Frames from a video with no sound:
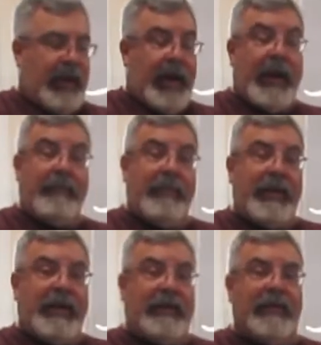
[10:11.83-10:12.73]
I
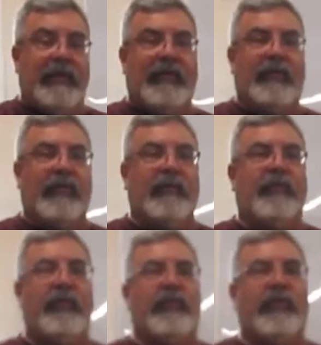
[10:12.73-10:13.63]
made this, so
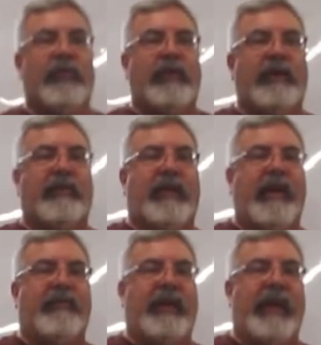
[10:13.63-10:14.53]
if you're doing this
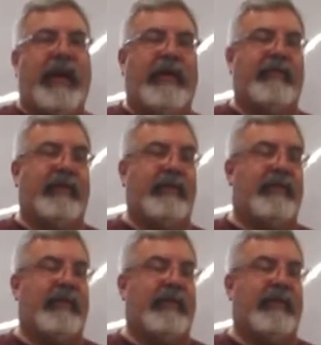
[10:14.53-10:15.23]
off a casing,